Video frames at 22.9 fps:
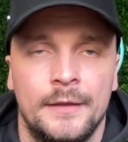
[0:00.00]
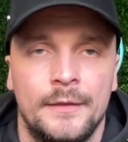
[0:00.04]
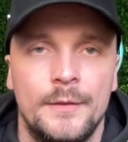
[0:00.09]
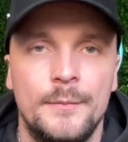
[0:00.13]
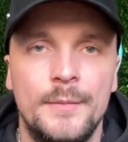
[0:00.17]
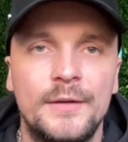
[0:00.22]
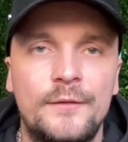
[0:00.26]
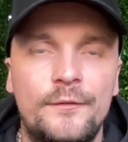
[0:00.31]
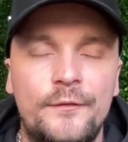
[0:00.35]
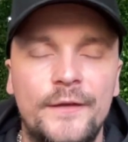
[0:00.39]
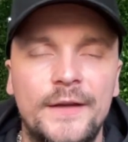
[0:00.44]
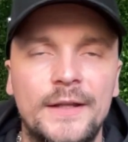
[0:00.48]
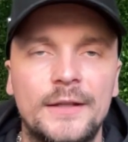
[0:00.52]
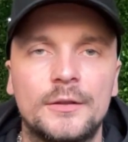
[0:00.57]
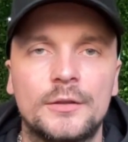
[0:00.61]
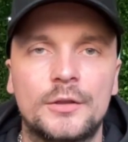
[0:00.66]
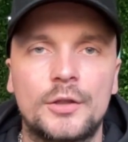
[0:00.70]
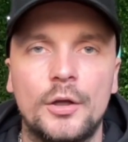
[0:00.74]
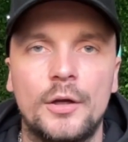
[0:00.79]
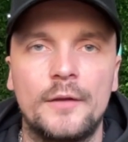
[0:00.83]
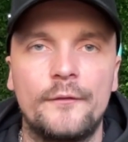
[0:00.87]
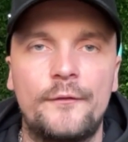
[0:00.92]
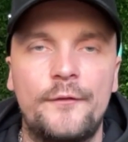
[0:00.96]
The
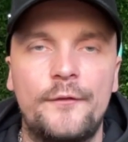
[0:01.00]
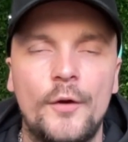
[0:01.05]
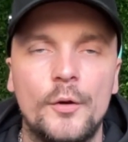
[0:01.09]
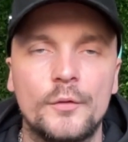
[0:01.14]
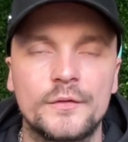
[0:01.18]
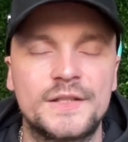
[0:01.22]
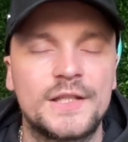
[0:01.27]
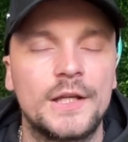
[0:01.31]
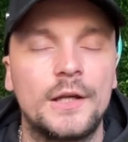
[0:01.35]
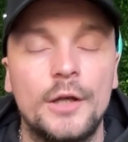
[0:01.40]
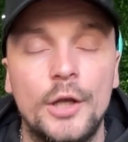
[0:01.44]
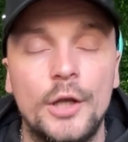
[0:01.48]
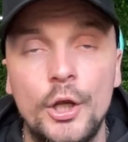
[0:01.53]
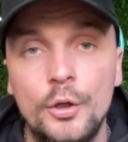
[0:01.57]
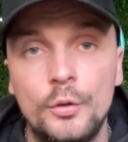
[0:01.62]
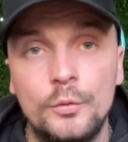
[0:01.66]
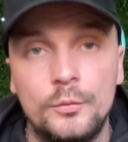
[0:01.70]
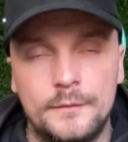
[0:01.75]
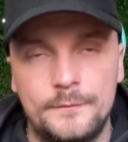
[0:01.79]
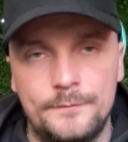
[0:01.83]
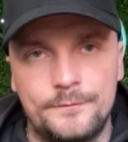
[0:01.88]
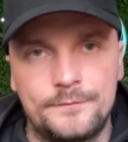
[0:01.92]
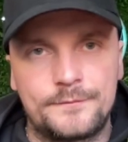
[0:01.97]
midfield going forward.
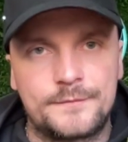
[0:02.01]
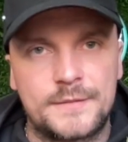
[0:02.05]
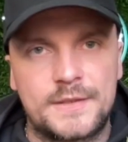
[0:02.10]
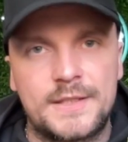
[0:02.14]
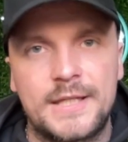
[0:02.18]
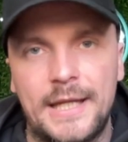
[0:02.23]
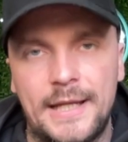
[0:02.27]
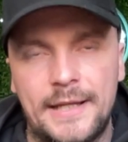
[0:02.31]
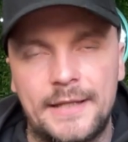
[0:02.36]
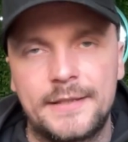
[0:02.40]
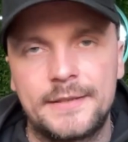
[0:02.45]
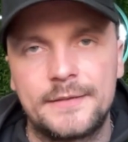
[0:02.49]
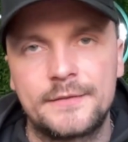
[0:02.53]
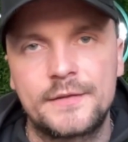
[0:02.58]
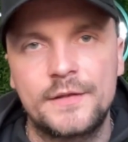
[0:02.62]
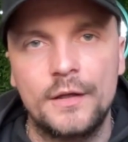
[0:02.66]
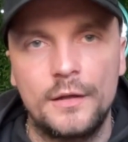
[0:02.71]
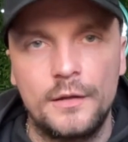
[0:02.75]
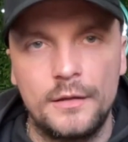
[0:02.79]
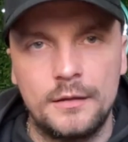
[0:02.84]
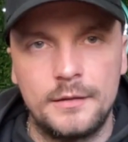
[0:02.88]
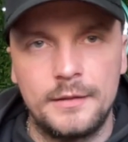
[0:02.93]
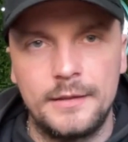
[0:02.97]

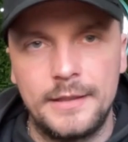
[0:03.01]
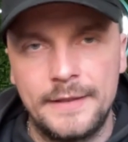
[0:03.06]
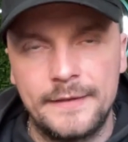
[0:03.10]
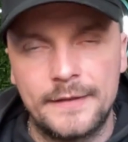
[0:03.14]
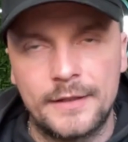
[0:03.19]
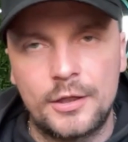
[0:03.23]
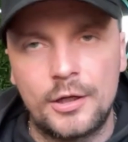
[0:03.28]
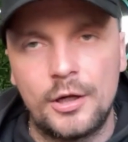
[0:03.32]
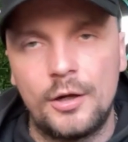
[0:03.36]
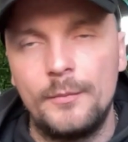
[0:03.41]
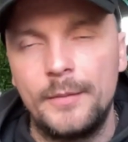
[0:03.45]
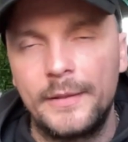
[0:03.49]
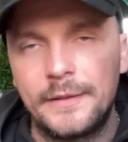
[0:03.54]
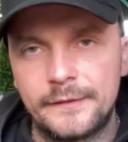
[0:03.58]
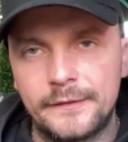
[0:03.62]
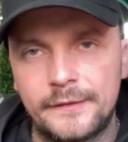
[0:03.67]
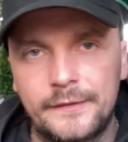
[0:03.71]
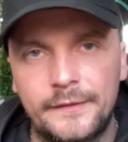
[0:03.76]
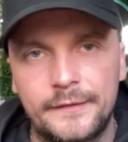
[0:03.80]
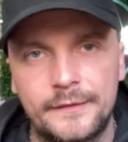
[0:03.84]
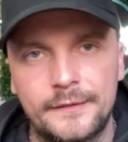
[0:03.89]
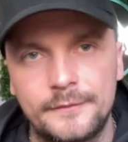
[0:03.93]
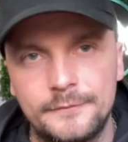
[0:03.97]
So in the
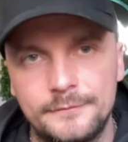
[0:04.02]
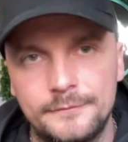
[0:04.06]
comments,